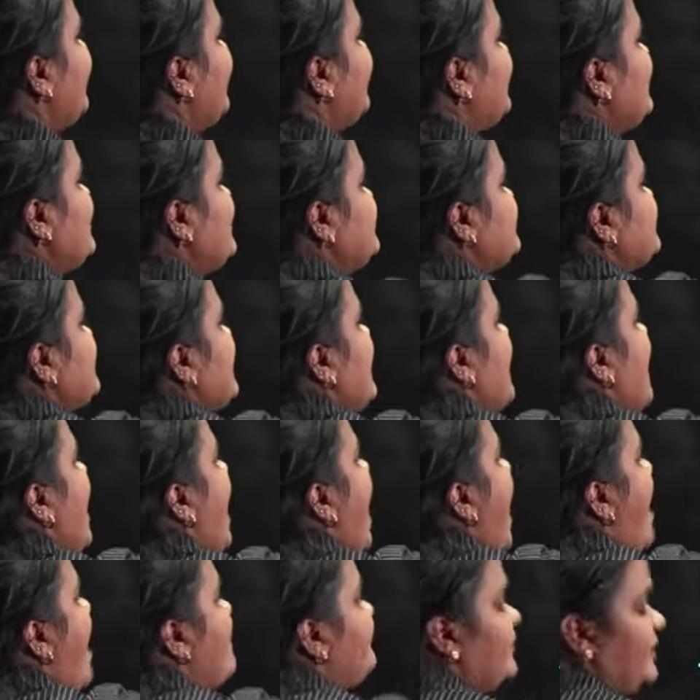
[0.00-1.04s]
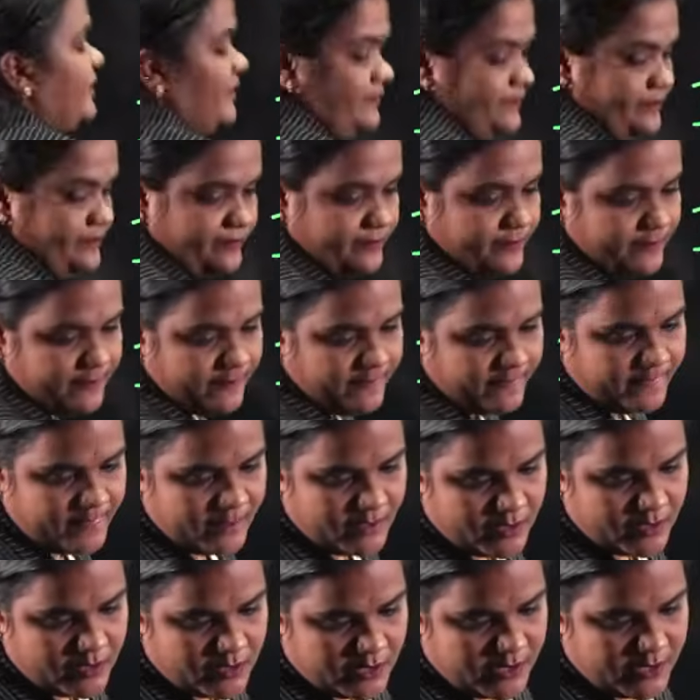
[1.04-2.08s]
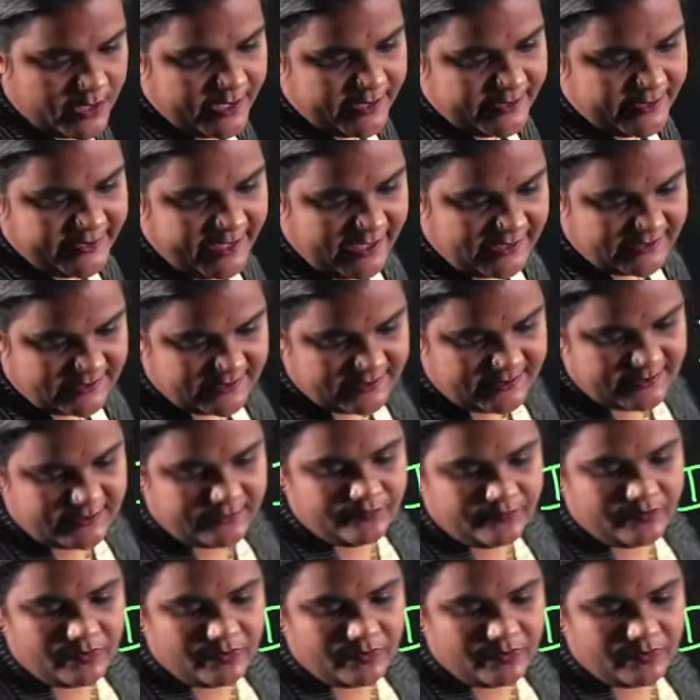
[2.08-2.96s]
is halved. Yes.